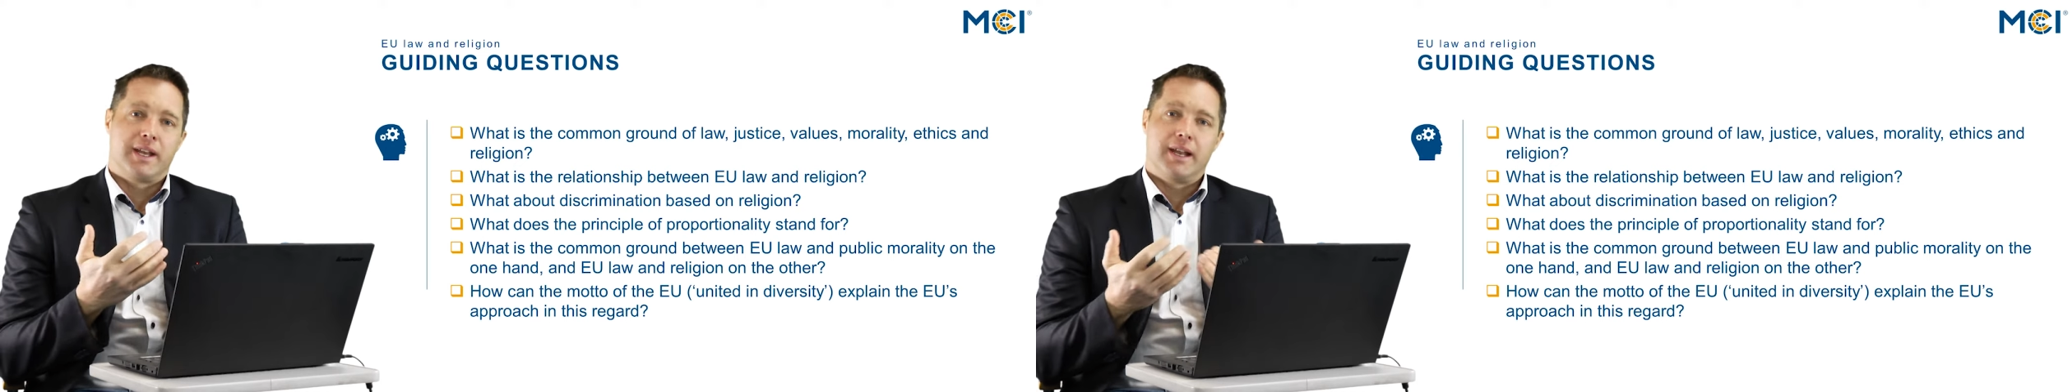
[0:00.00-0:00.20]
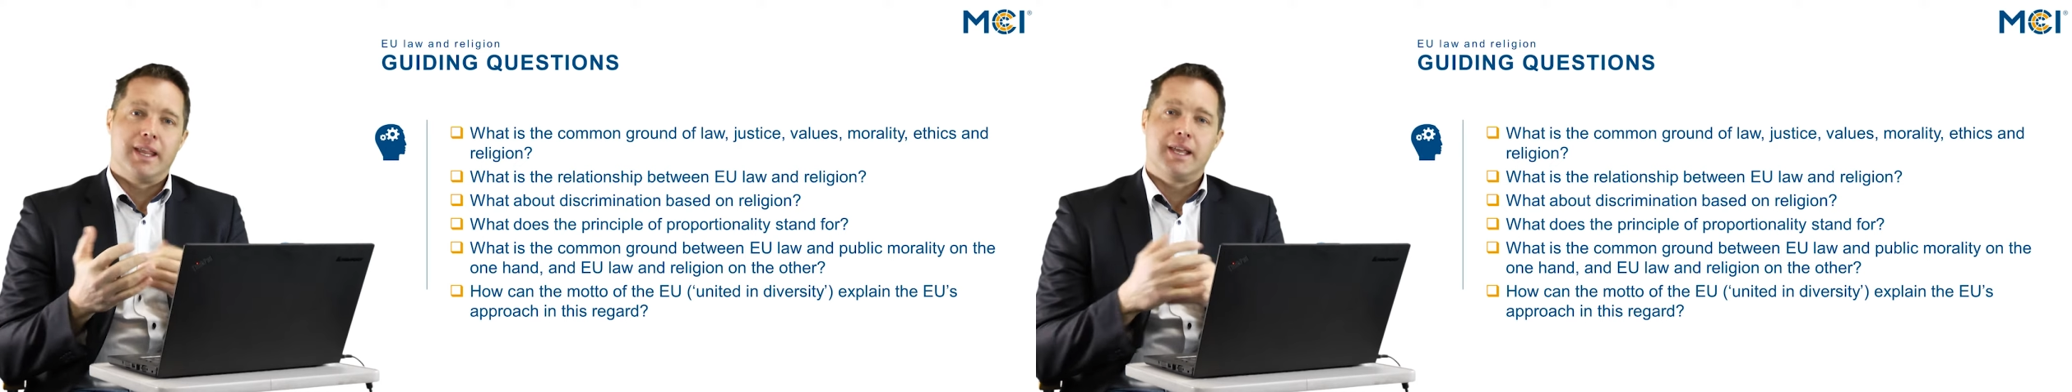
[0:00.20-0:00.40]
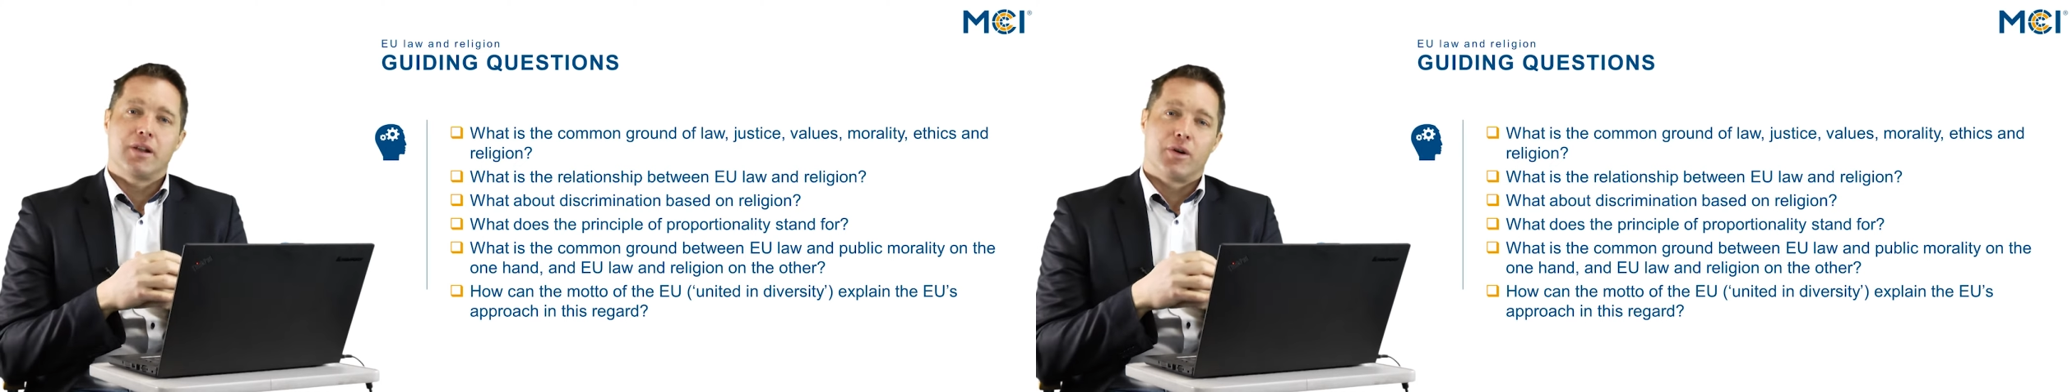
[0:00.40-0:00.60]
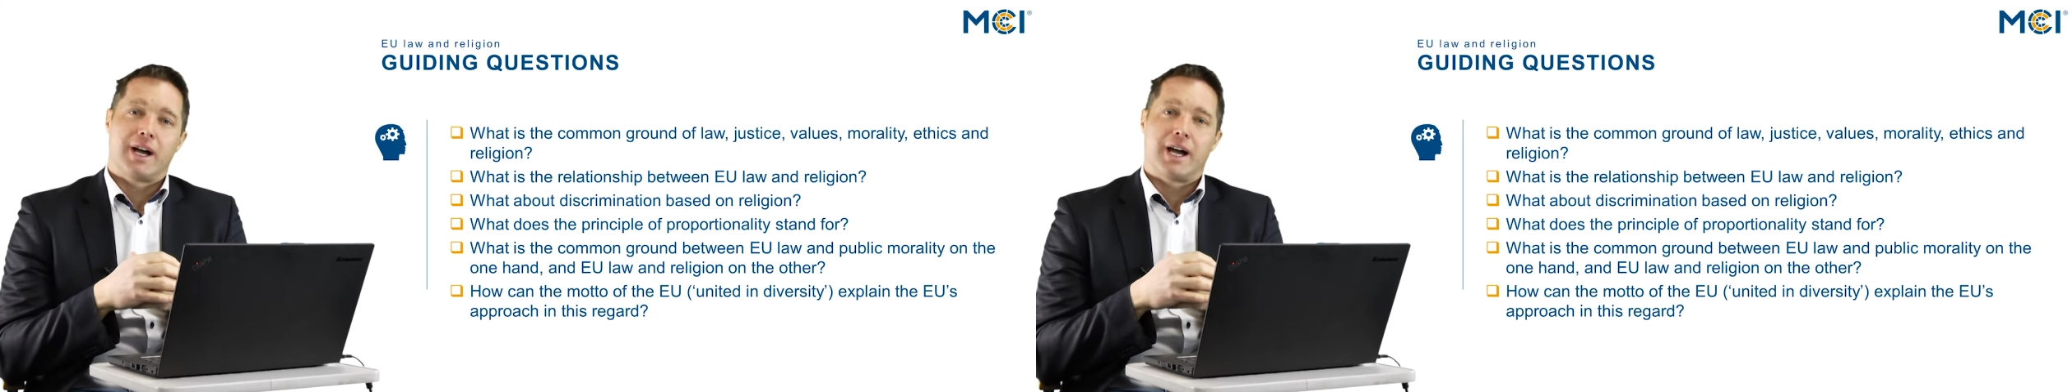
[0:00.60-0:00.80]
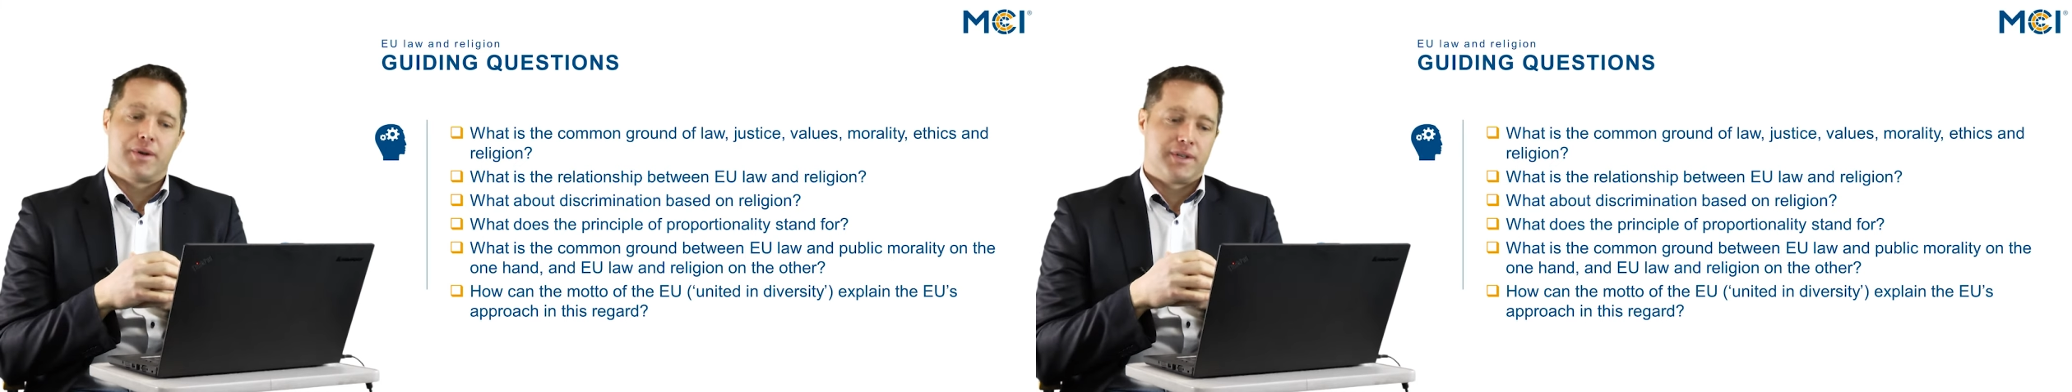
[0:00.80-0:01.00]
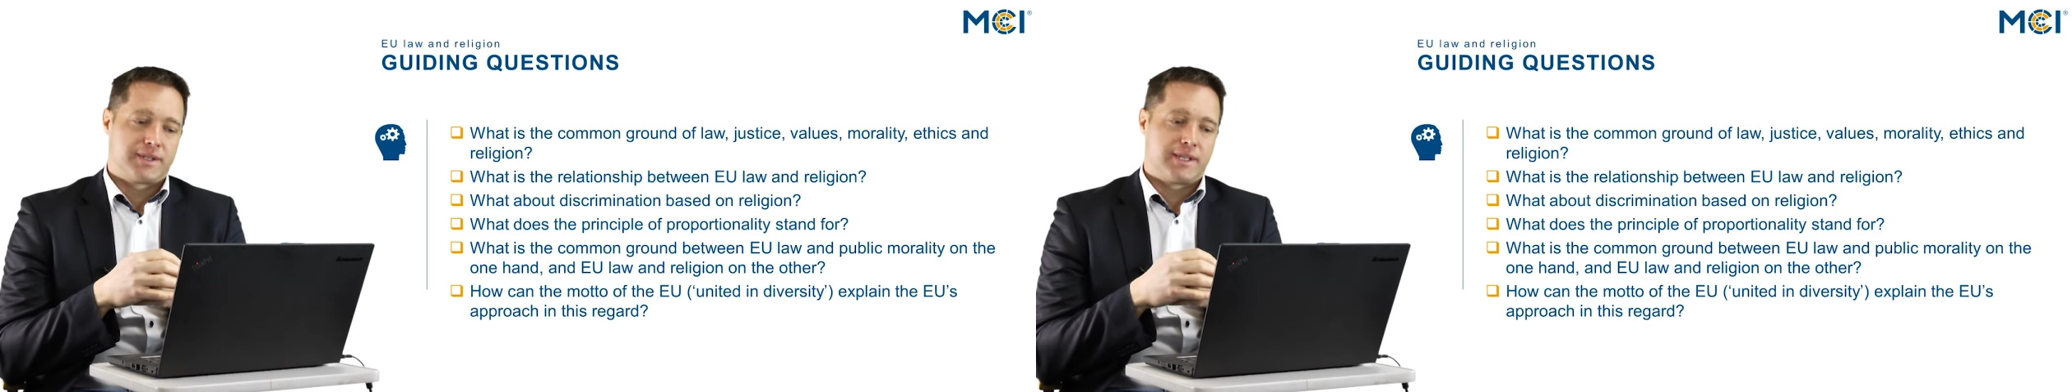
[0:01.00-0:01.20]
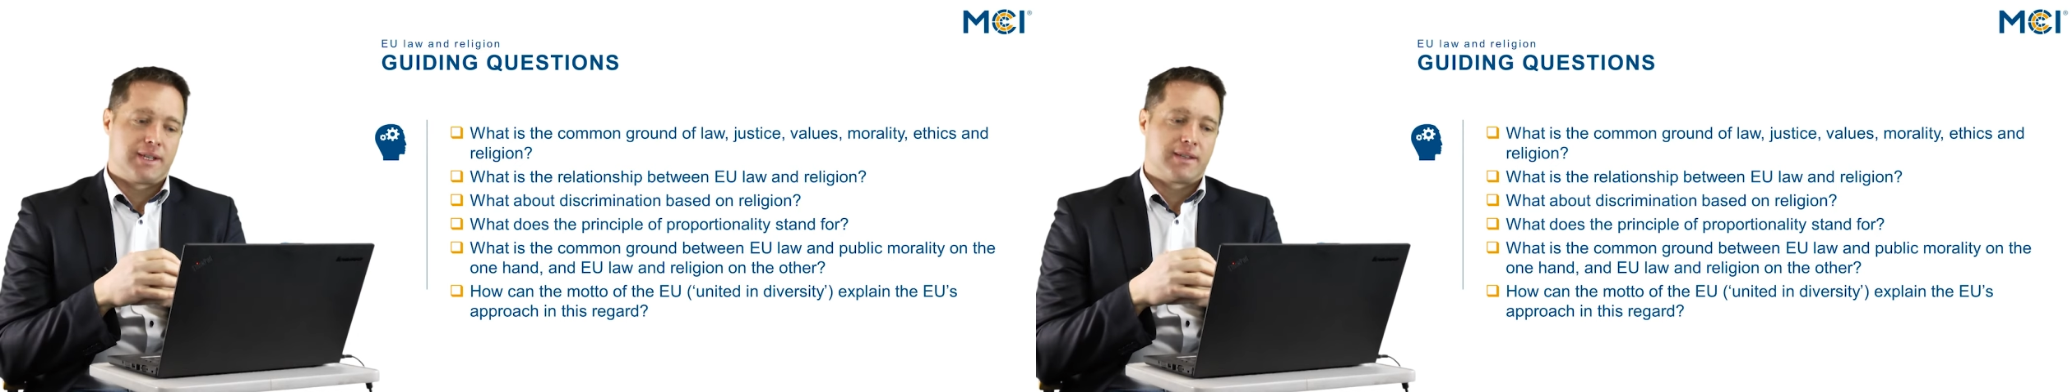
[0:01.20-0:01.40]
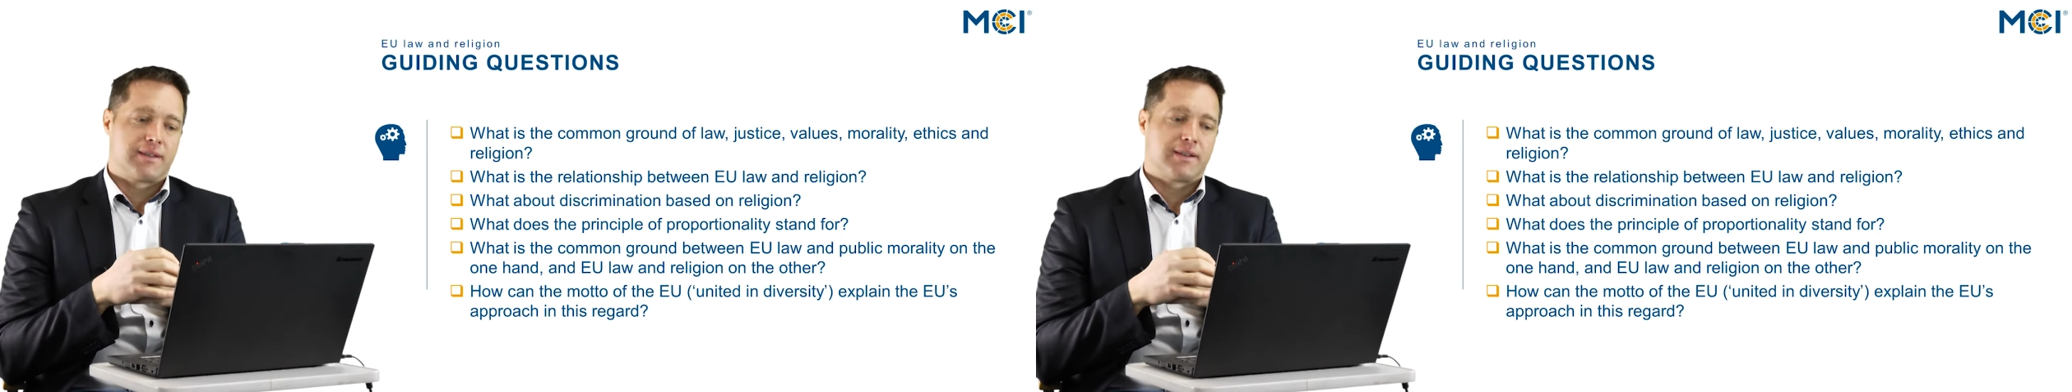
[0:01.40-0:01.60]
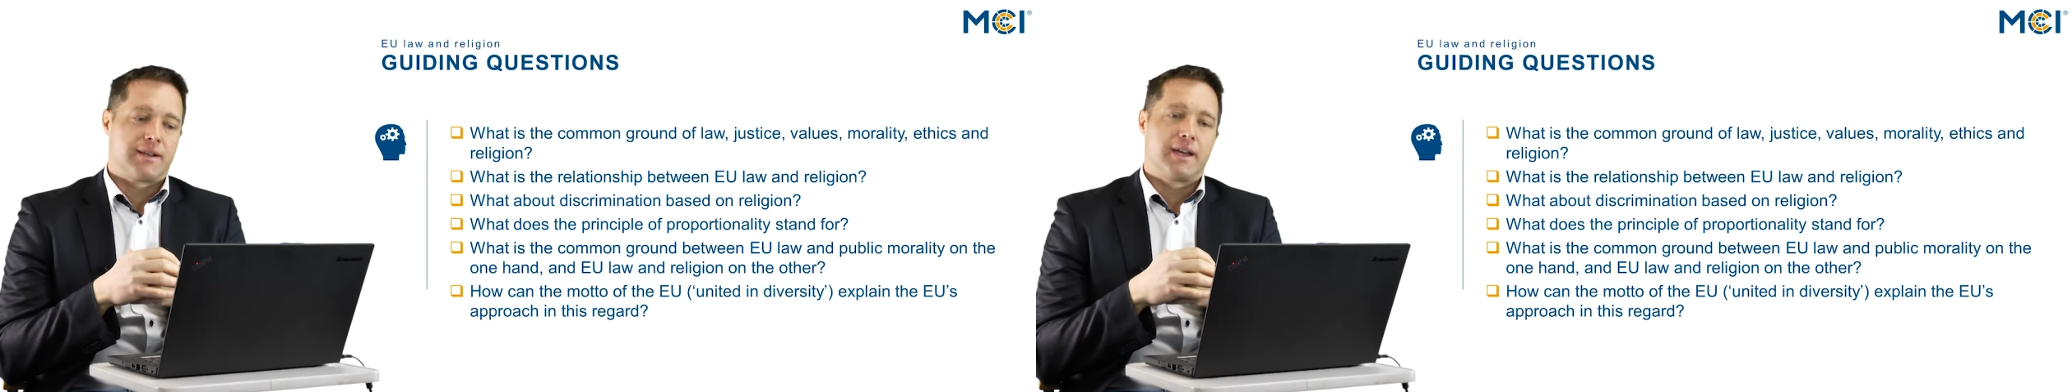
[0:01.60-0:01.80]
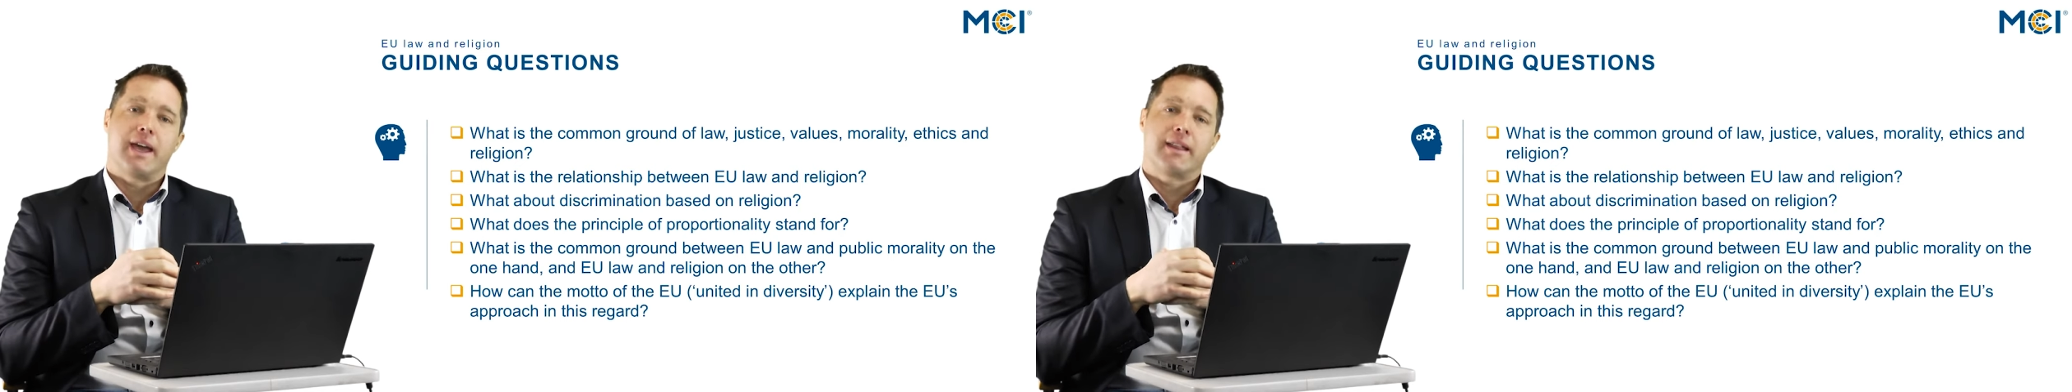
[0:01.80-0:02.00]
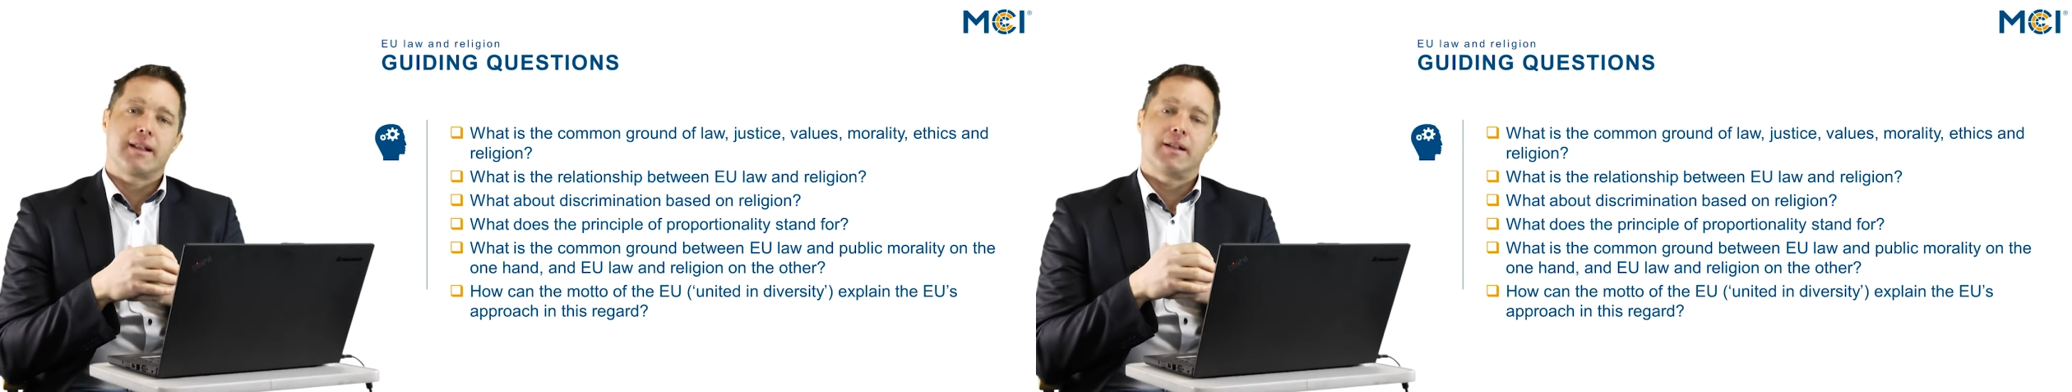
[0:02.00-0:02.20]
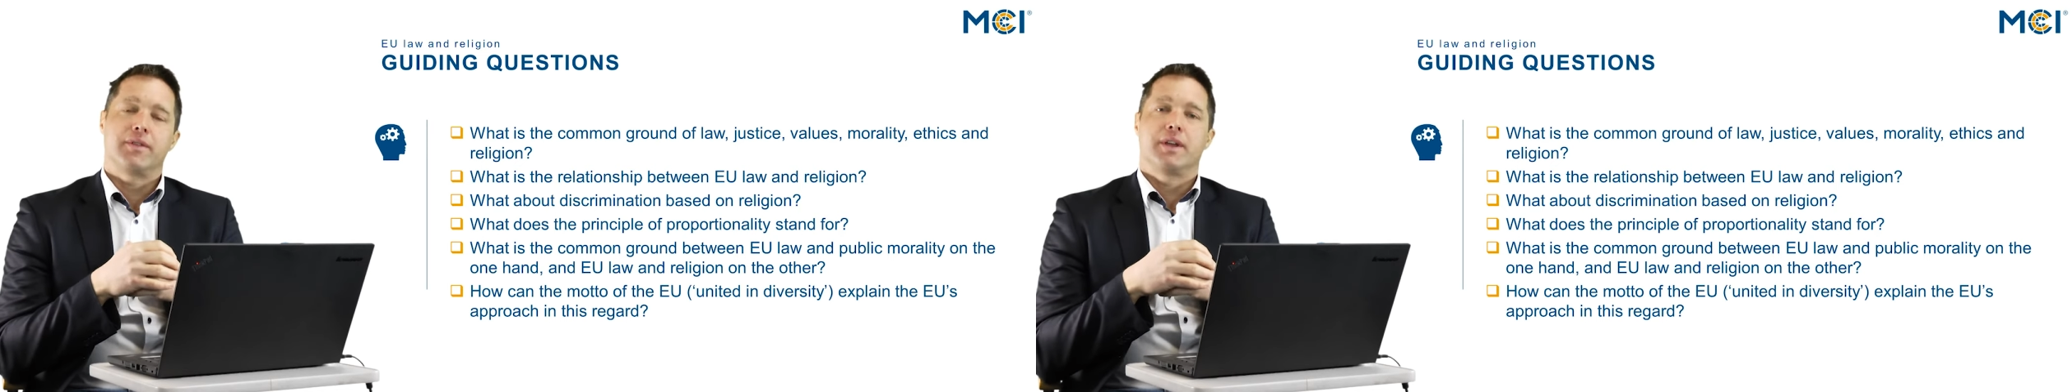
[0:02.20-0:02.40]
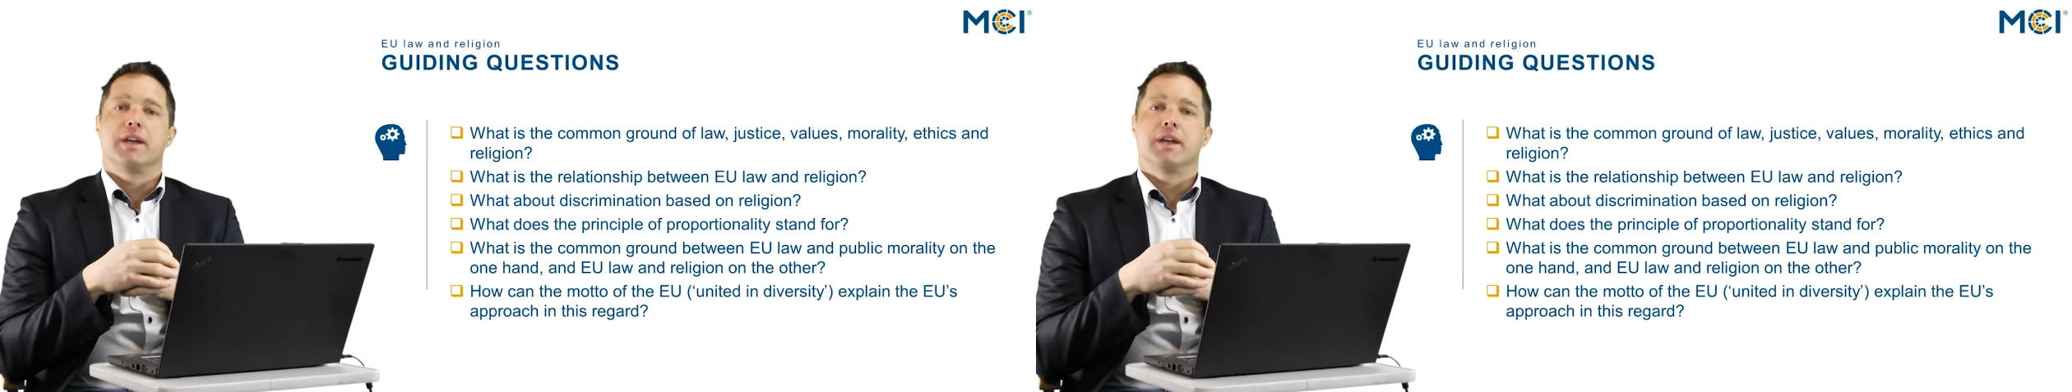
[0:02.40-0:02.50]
illegal or how is that handled?